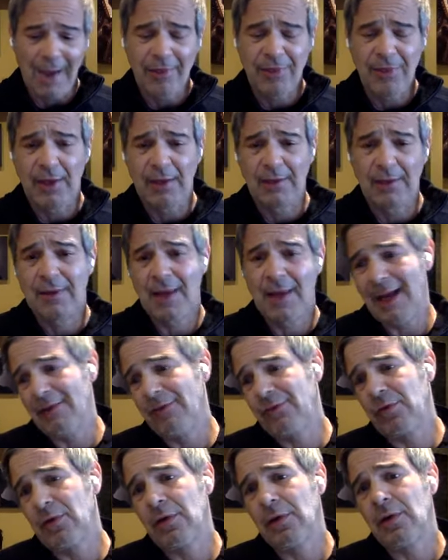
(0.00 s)
I think the
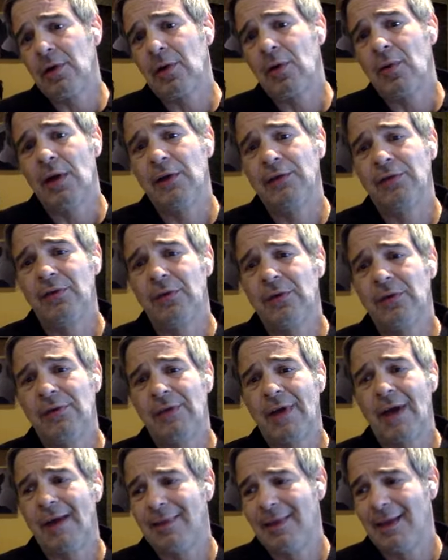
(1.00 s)
answer to your question
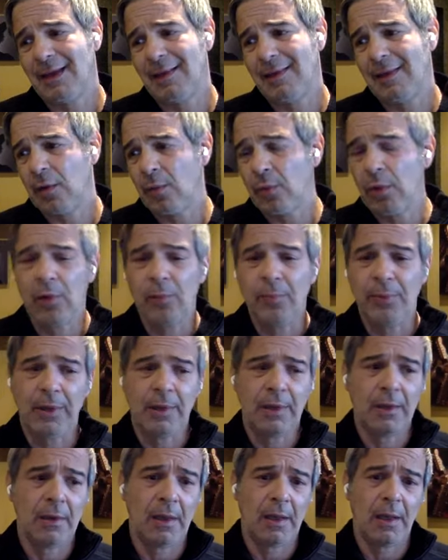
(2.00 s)
is I think there will
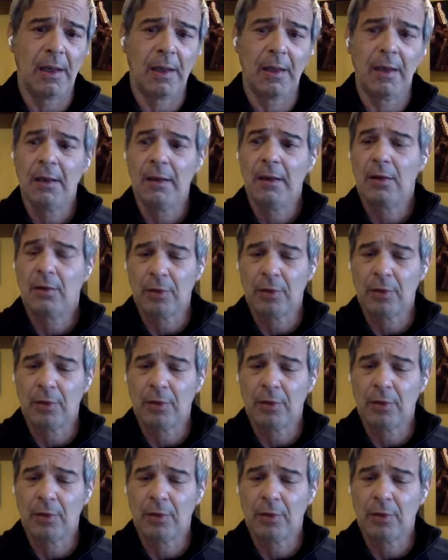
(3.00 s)
be a